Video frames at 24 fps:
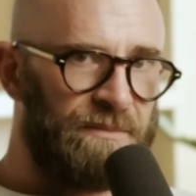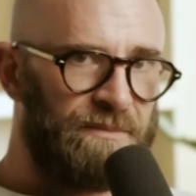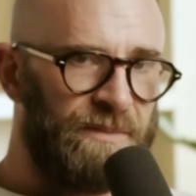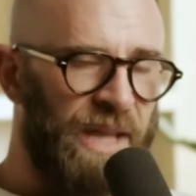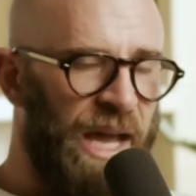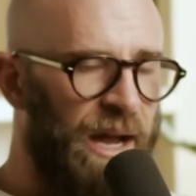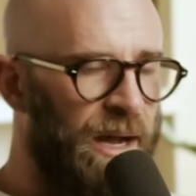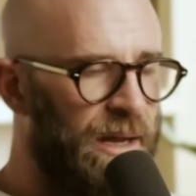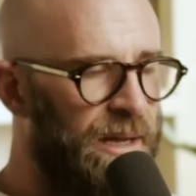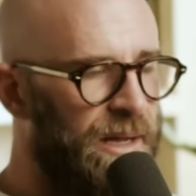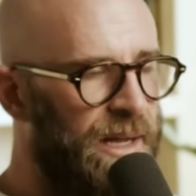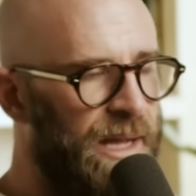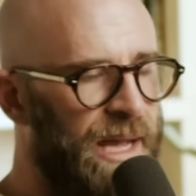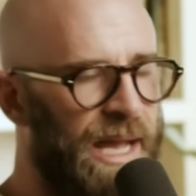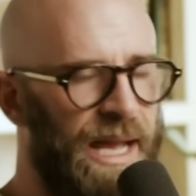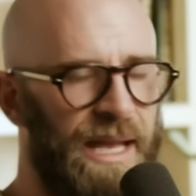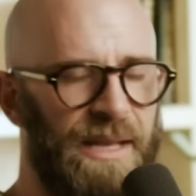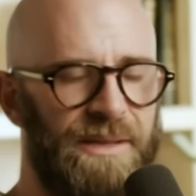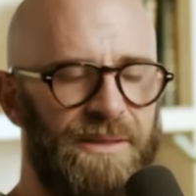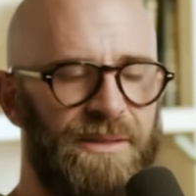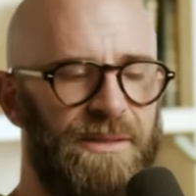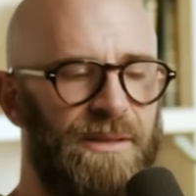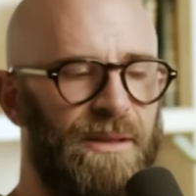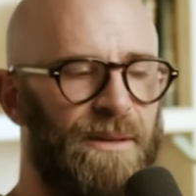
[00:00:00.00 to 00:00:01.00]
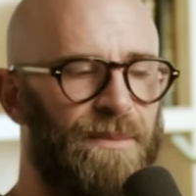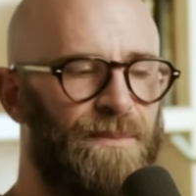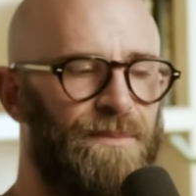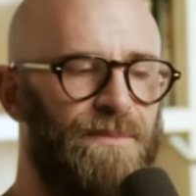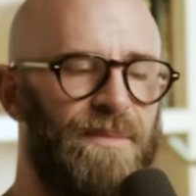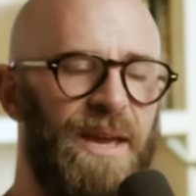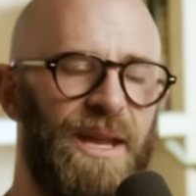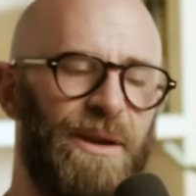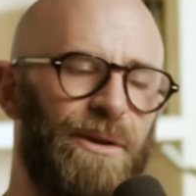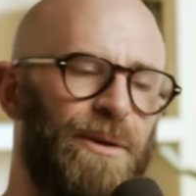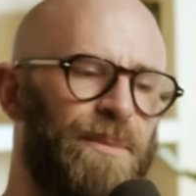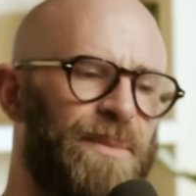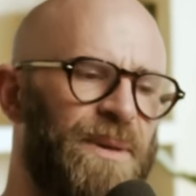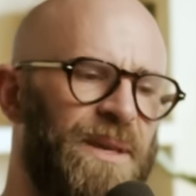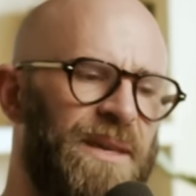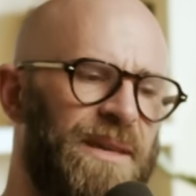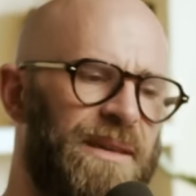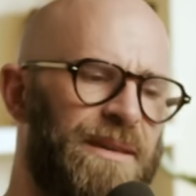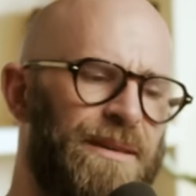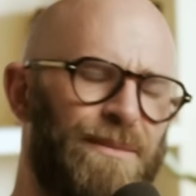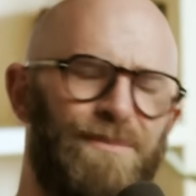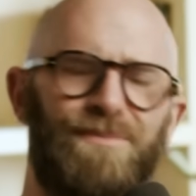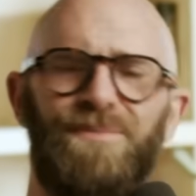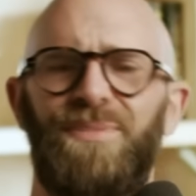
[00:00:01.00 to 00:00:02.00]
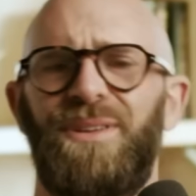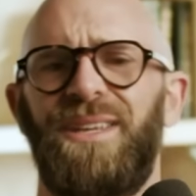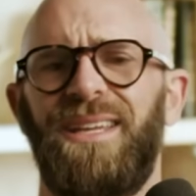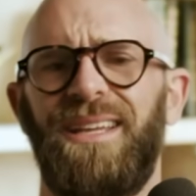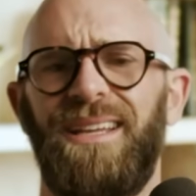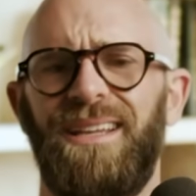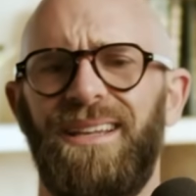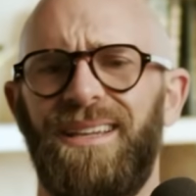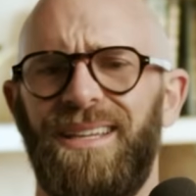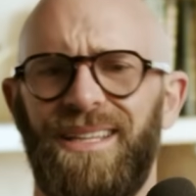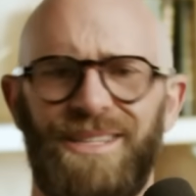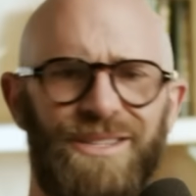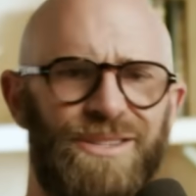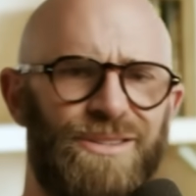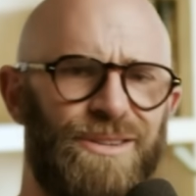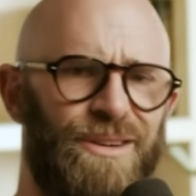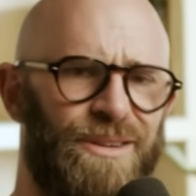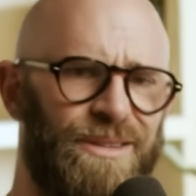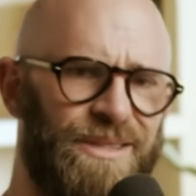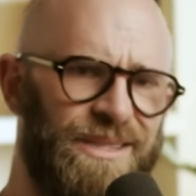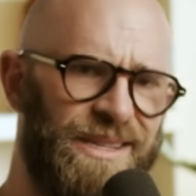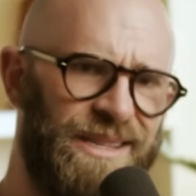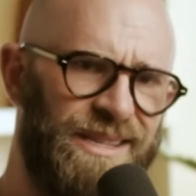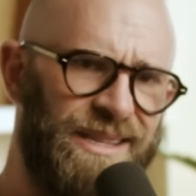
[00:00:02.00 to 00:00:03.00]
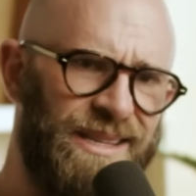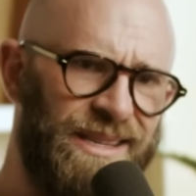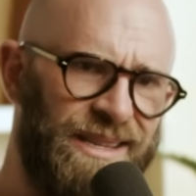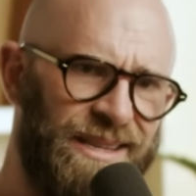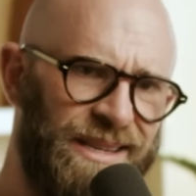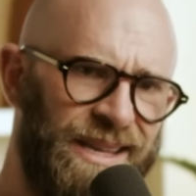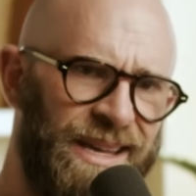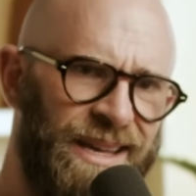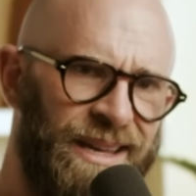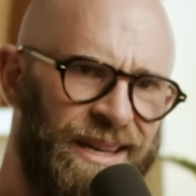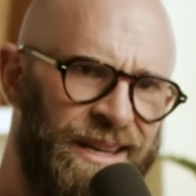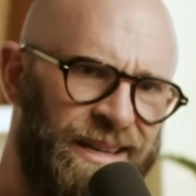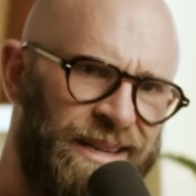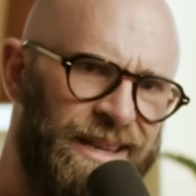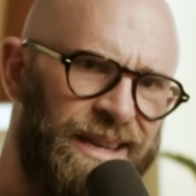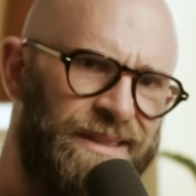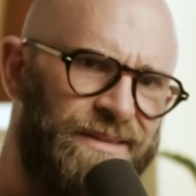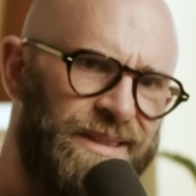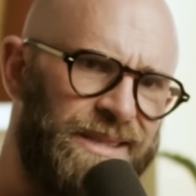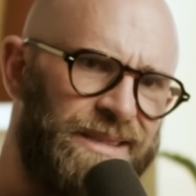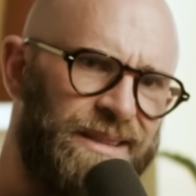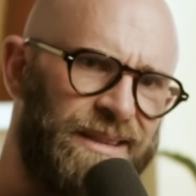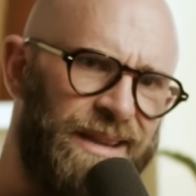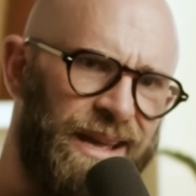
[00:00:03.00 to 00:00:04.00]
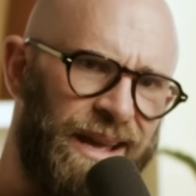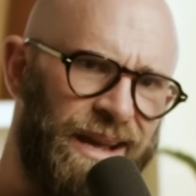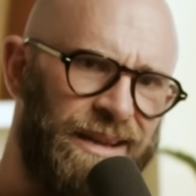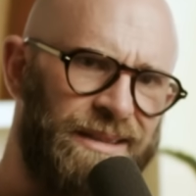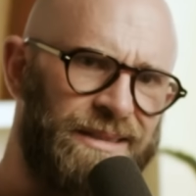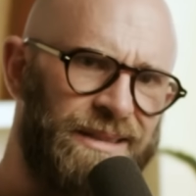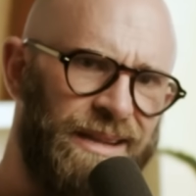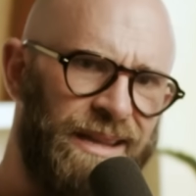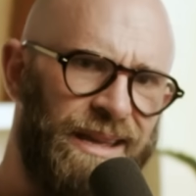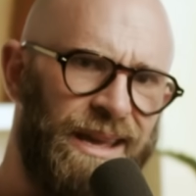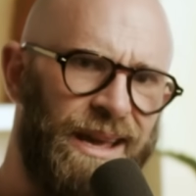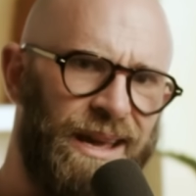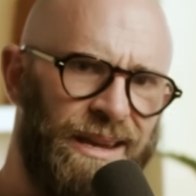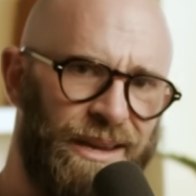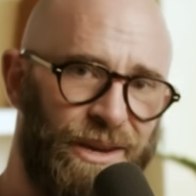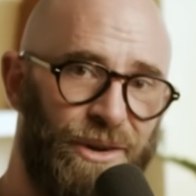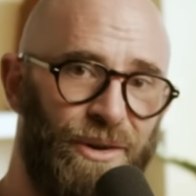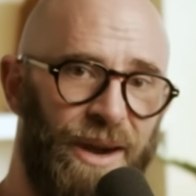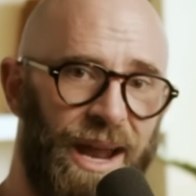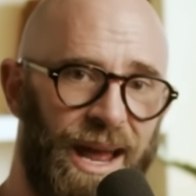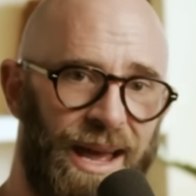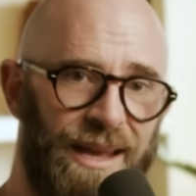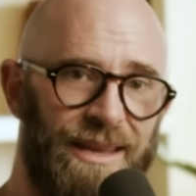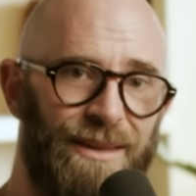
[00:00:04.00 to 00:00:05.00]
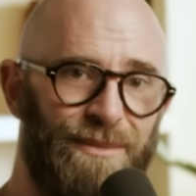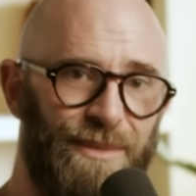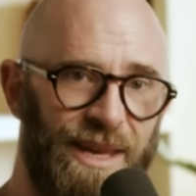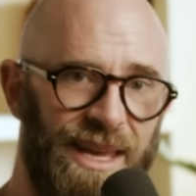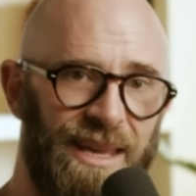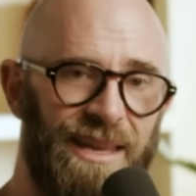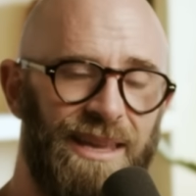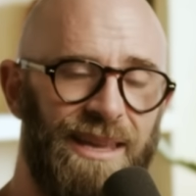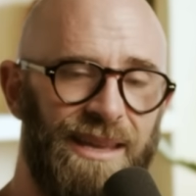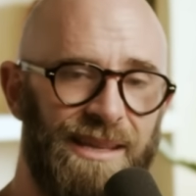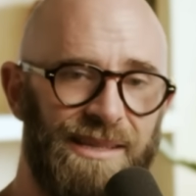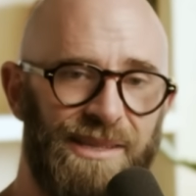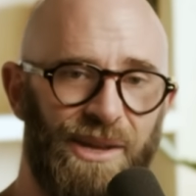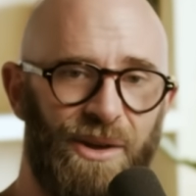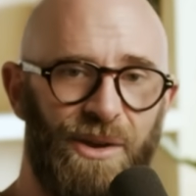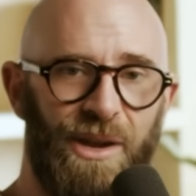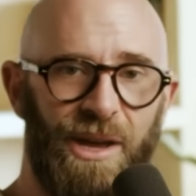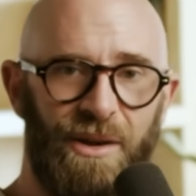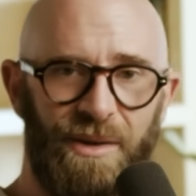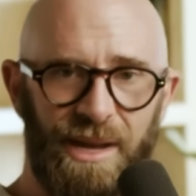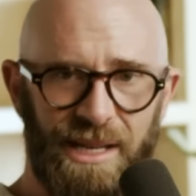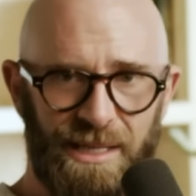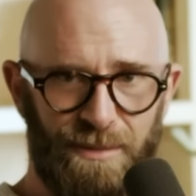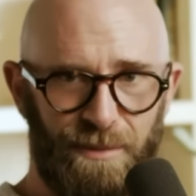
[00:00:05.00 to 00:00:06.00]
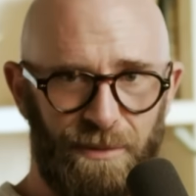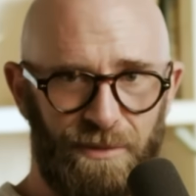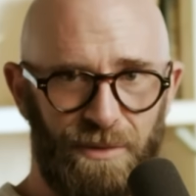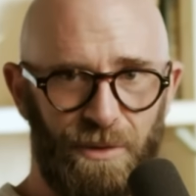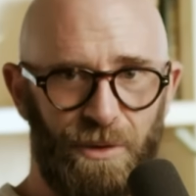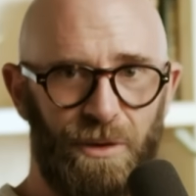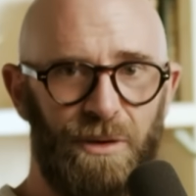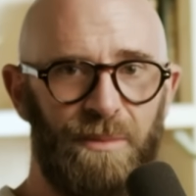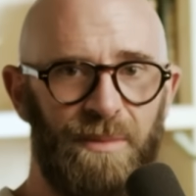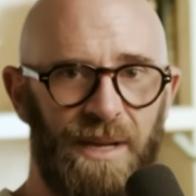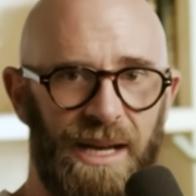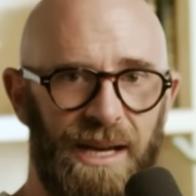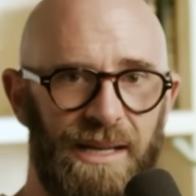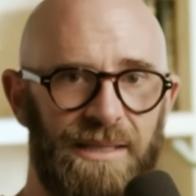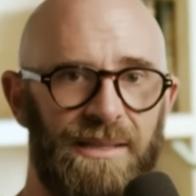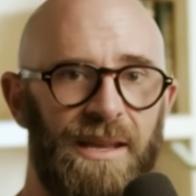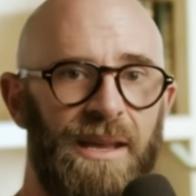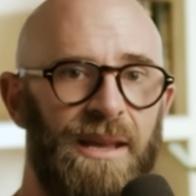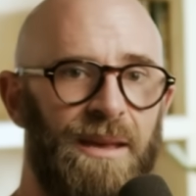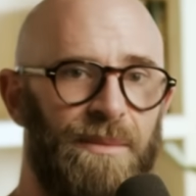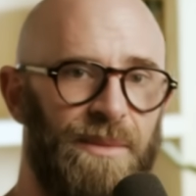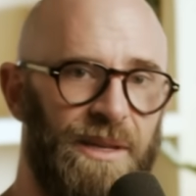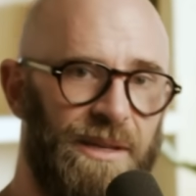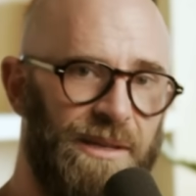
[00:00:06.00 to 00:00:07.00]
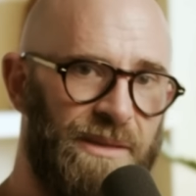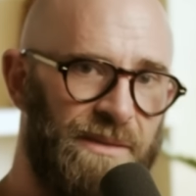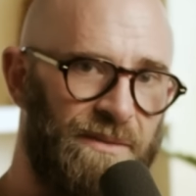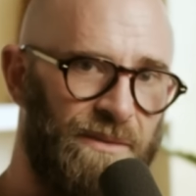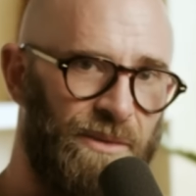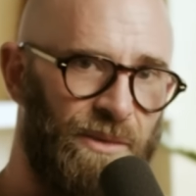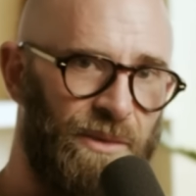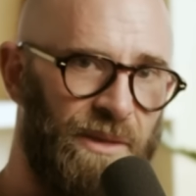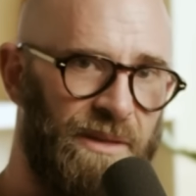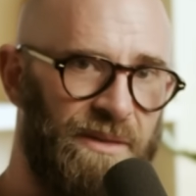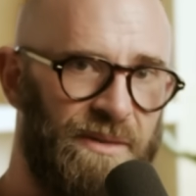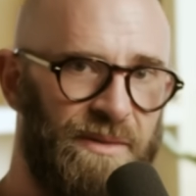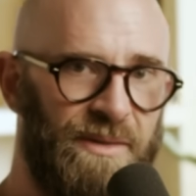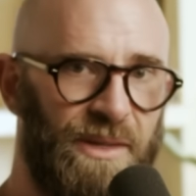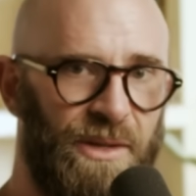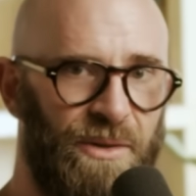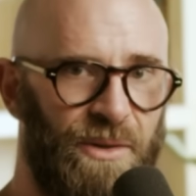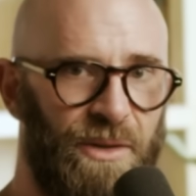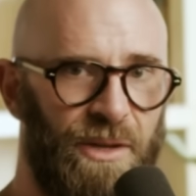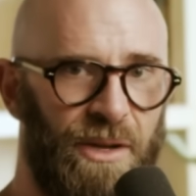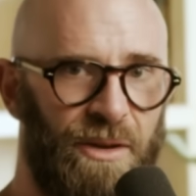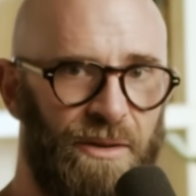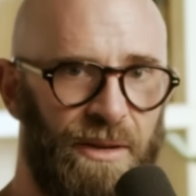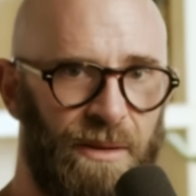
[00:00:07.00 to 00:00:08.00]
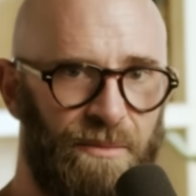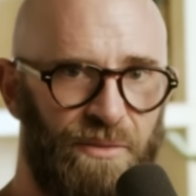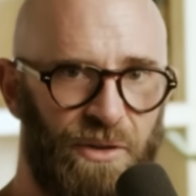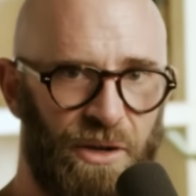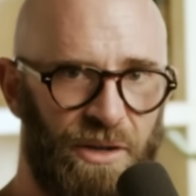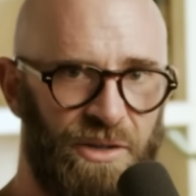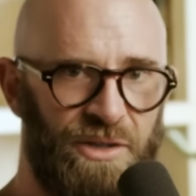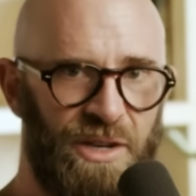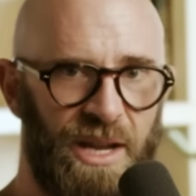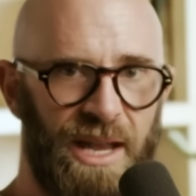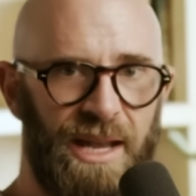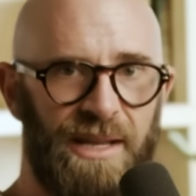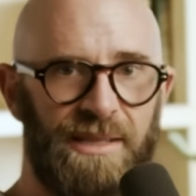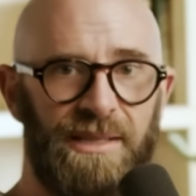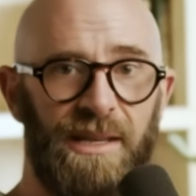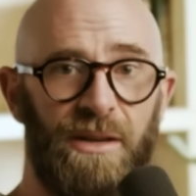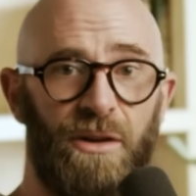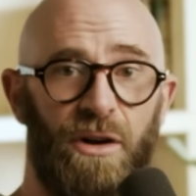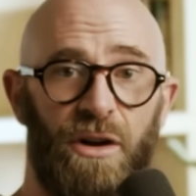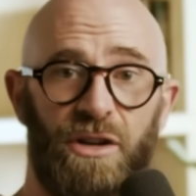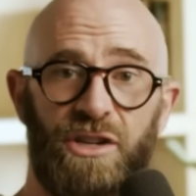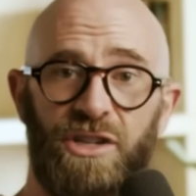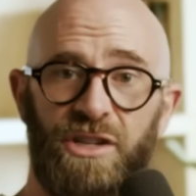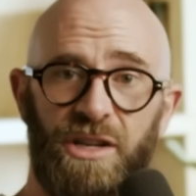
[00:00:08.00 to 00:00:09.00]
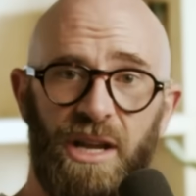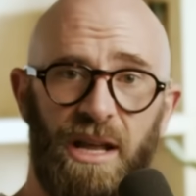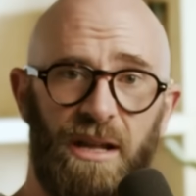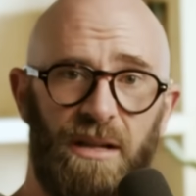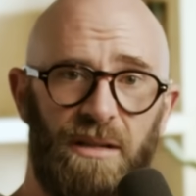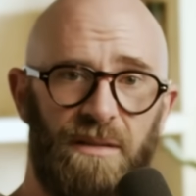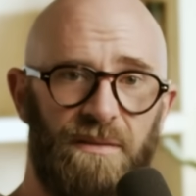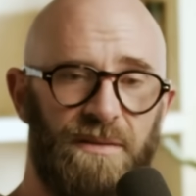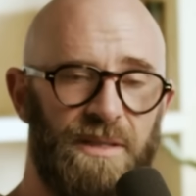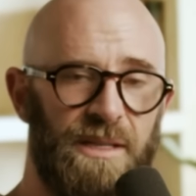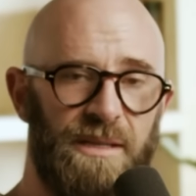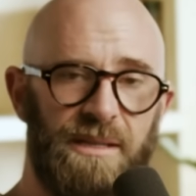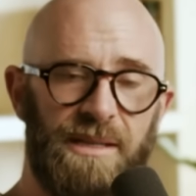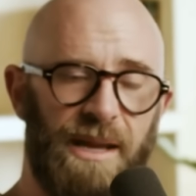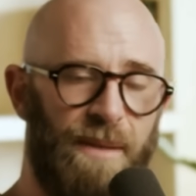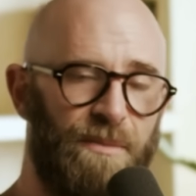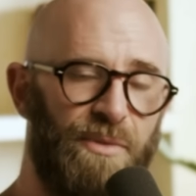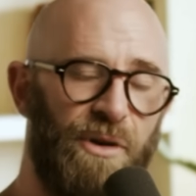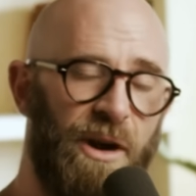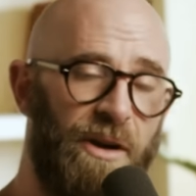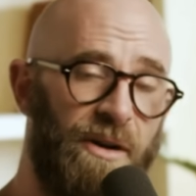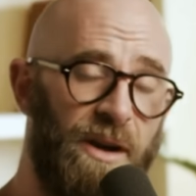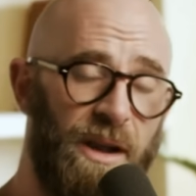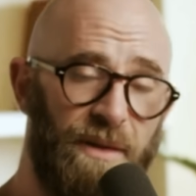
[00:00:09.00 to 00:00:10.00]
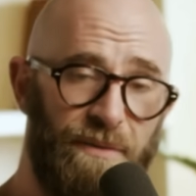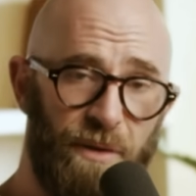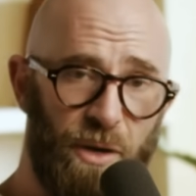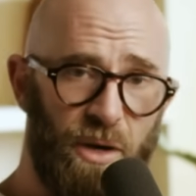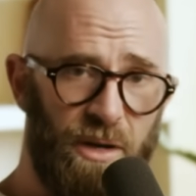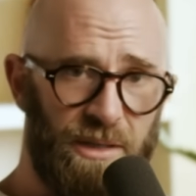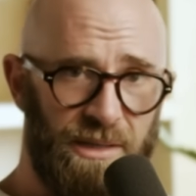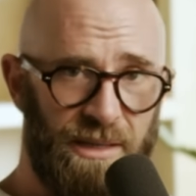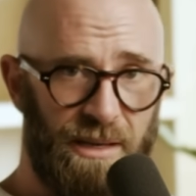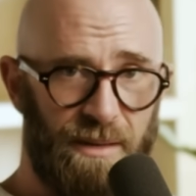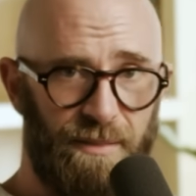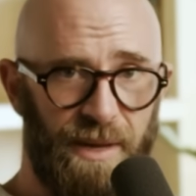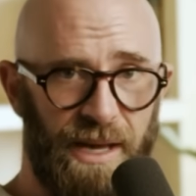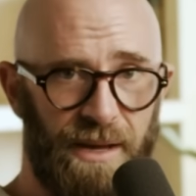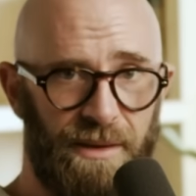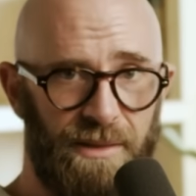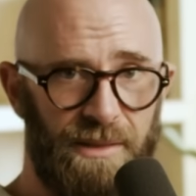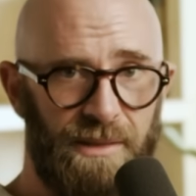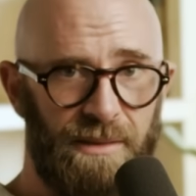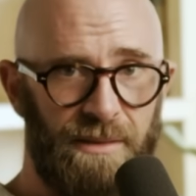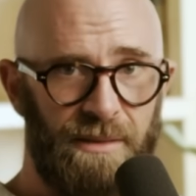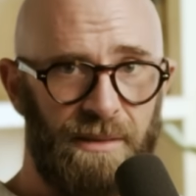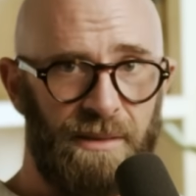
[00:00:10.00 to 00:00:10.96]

Now, as you may not be completely shocked to learn, Davis had actually had a crack at making his own OS before, but because of all his ongoing projects, it got shelved and temporarily forgotten about.